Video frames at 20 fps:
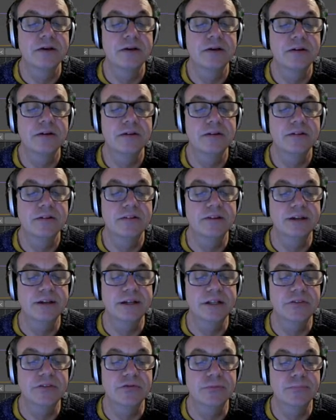
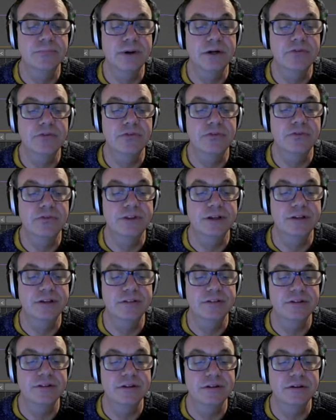seeds from both of
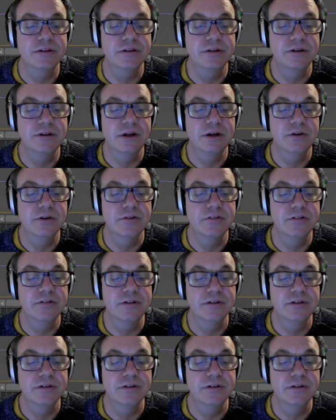these nodes,